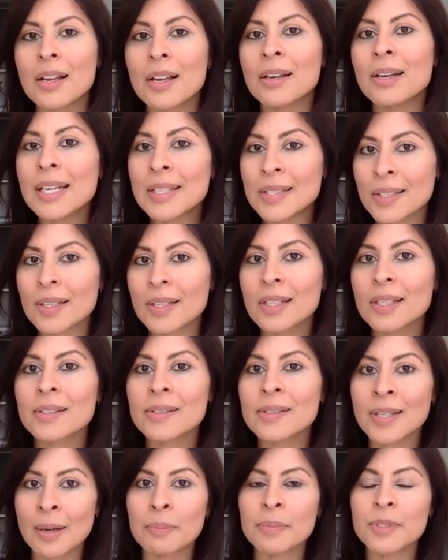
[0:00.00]
listen and
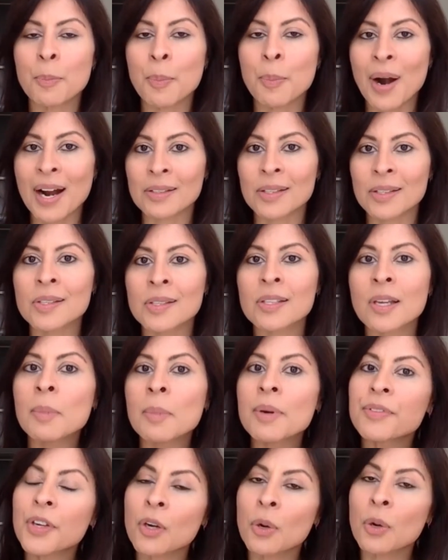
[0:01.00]
attempt to practice some
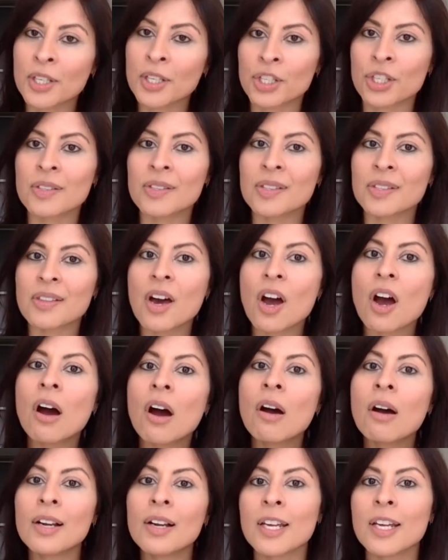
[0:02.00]
of the questions in the
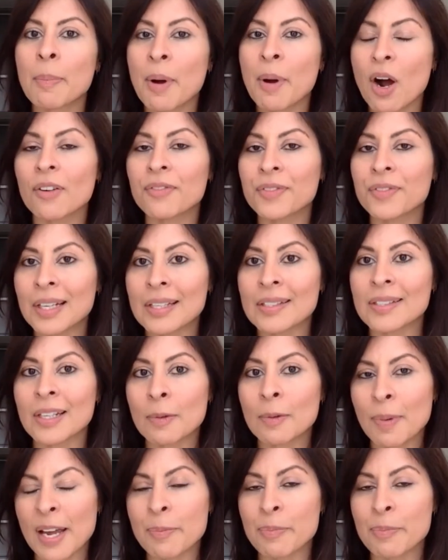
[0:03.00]
earlier part of the
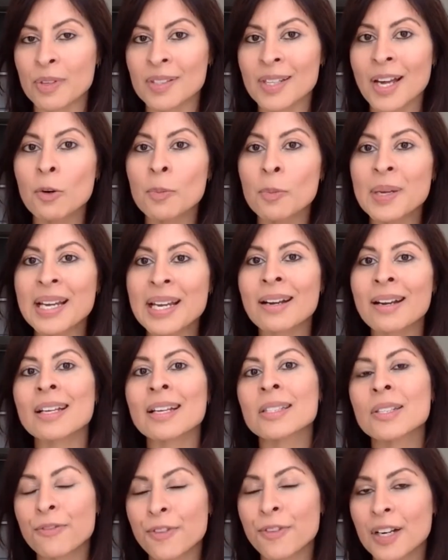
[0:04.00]
listening papers. That will be
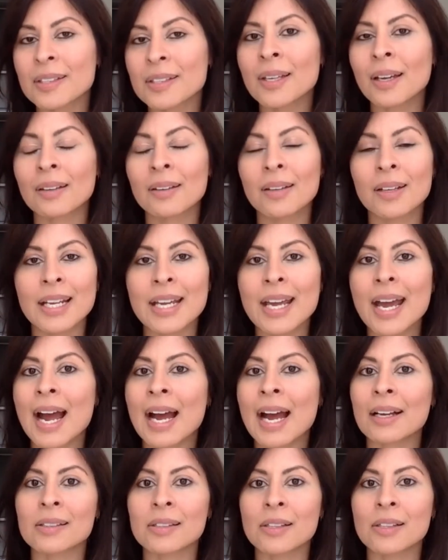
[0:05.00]
classified technically
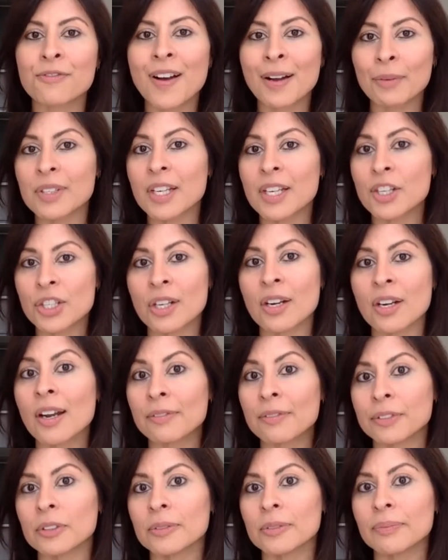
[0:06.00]
as the foundation
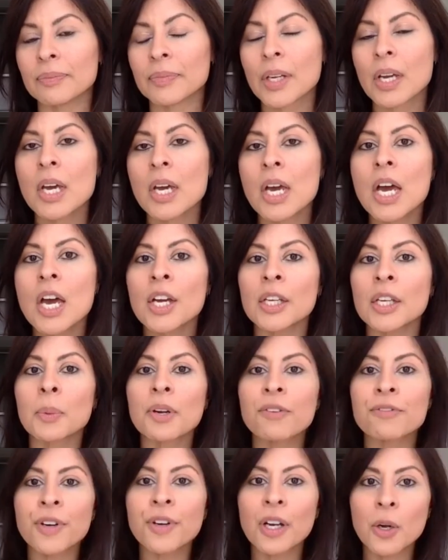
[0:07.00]
level. You
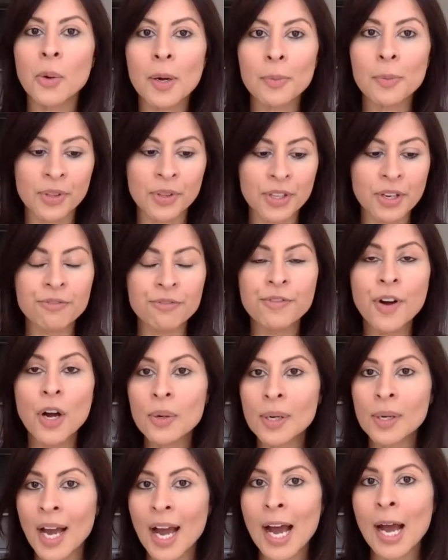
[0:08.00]
want to follow up with your
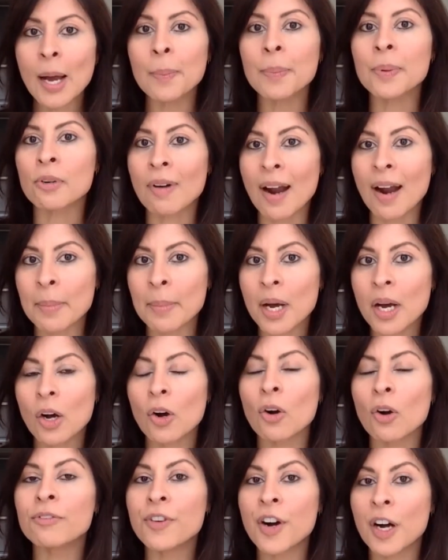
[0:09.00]
vocab, grammar,
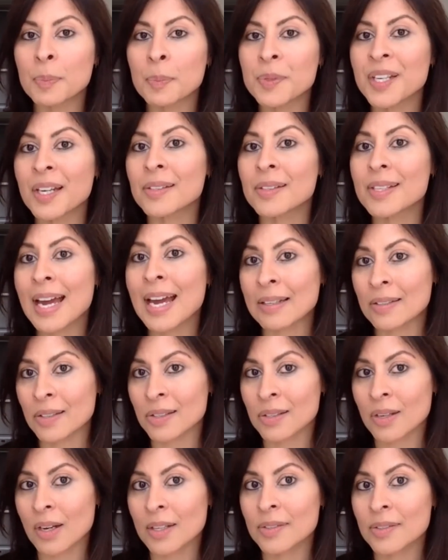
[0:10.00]
or verb tense
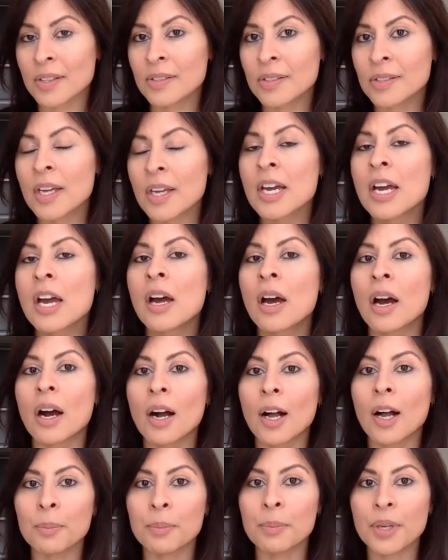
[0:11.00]
exercises.
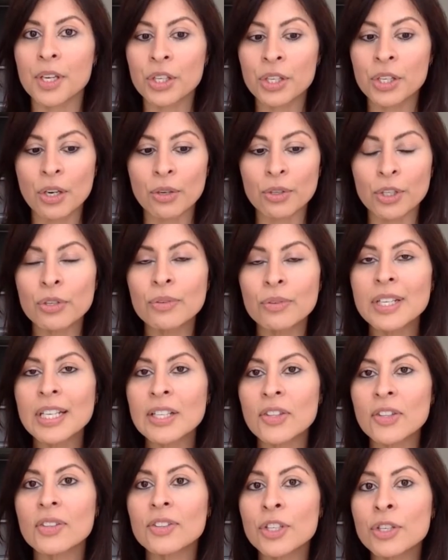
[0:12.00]
You
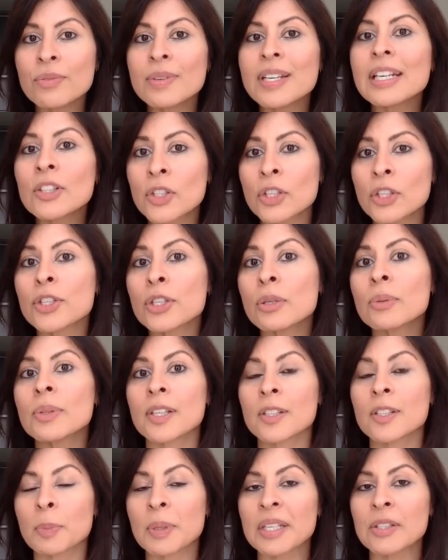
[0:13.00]
need to do
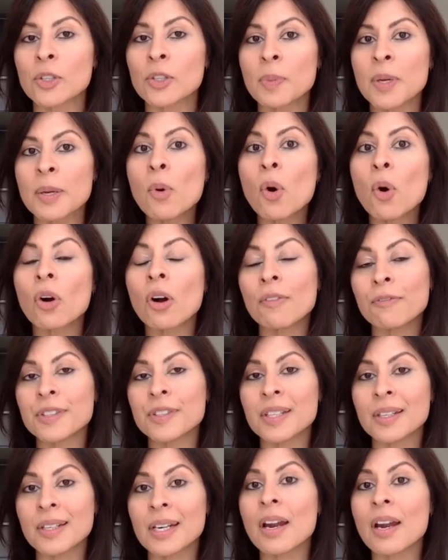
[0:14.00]
this because you'll be more
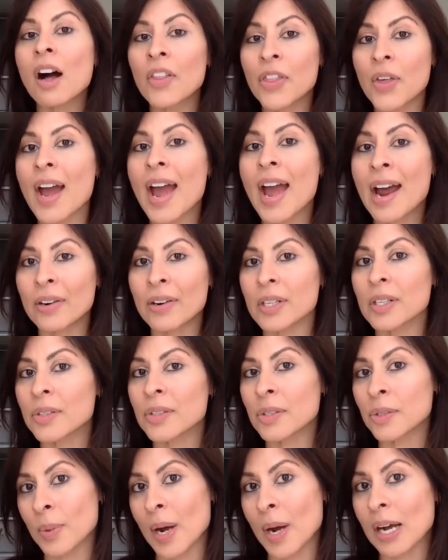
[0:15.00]
confident in other areas
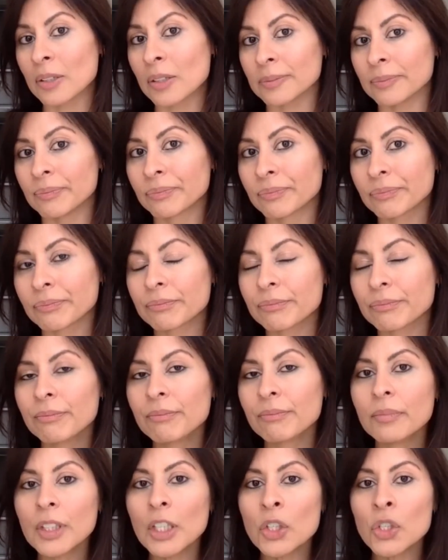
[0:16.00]
as well.
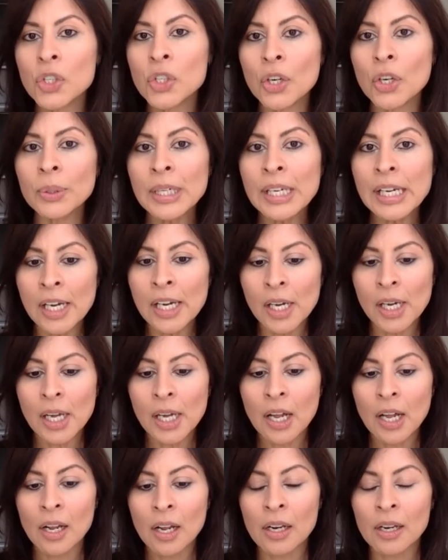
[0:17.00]
So
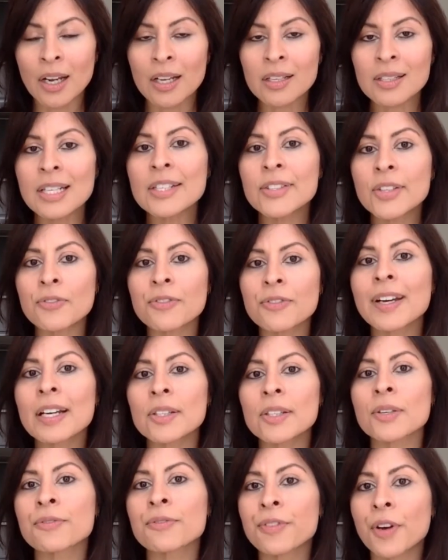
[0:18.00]
lastly, don't
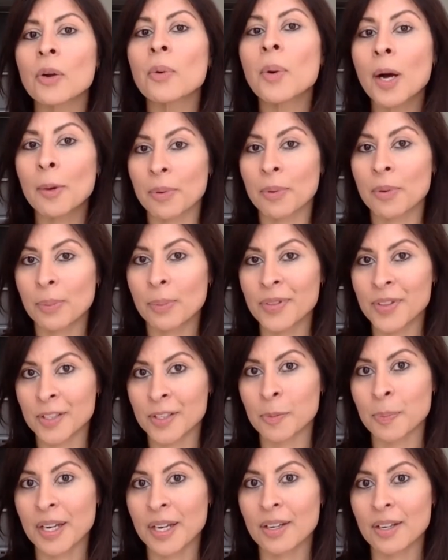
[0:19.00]
forget to follow up with
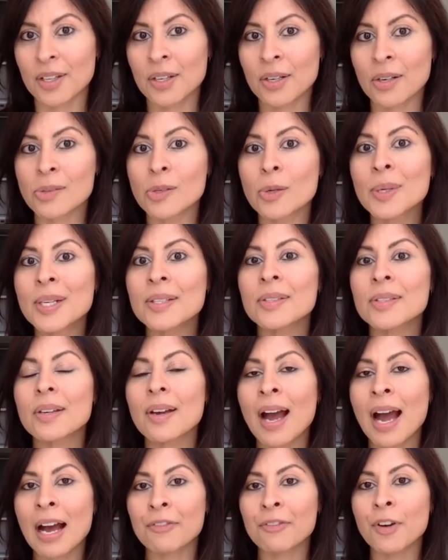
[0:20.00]
this bit. Always
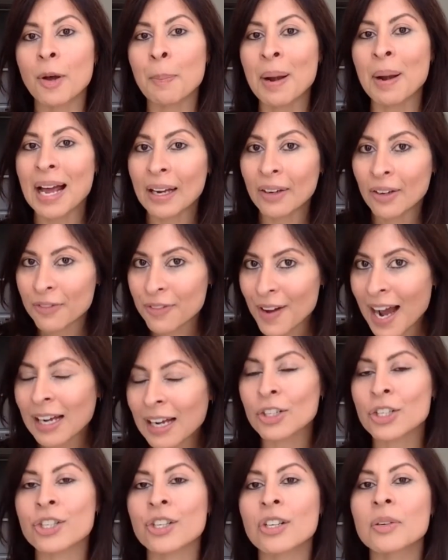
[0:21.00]
have a plan of
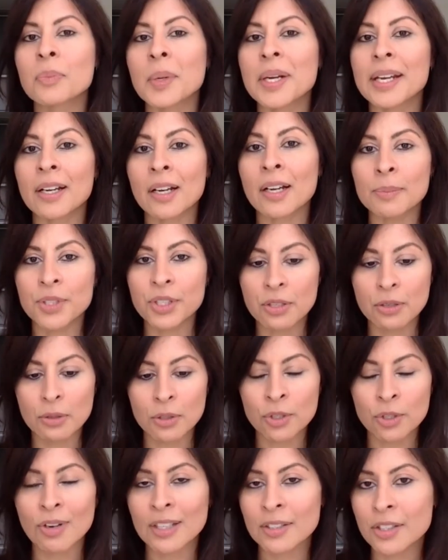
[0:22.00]
action when it comes to your
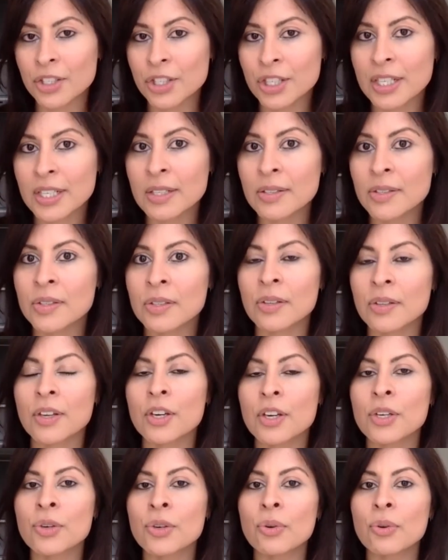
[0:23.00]
strategies so
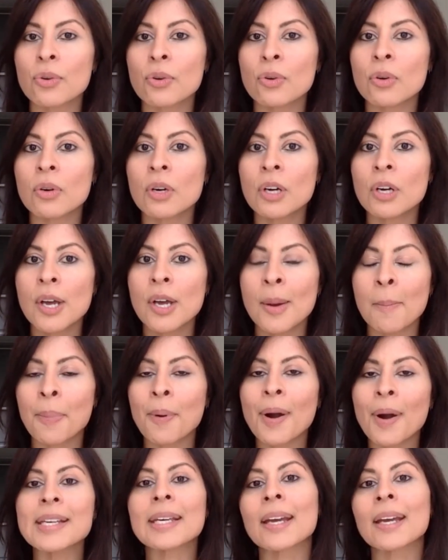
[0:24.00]
that you're
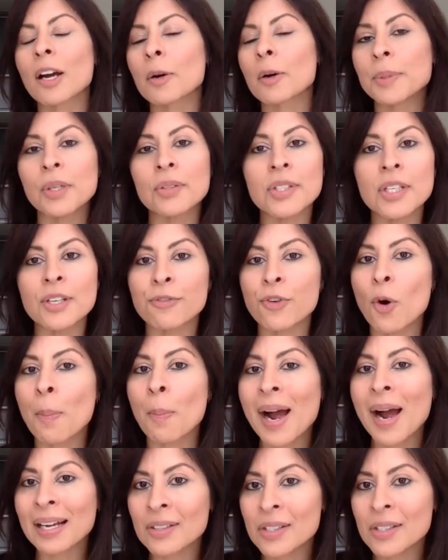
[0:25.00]
breaking up your default
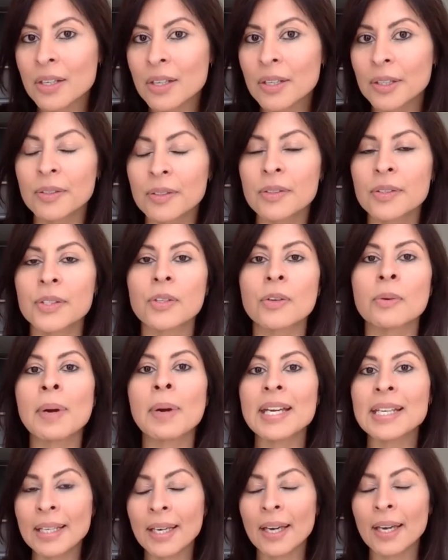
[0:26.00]
patterns, you're
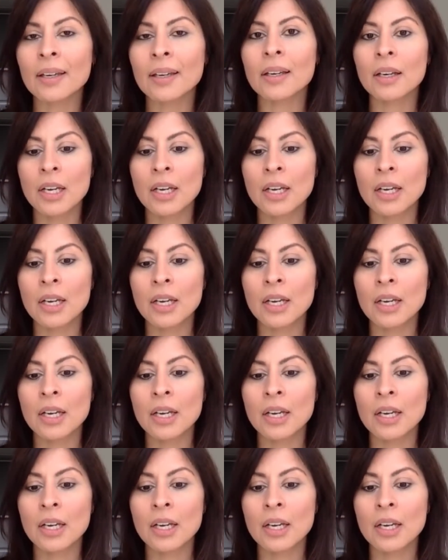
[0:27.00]
making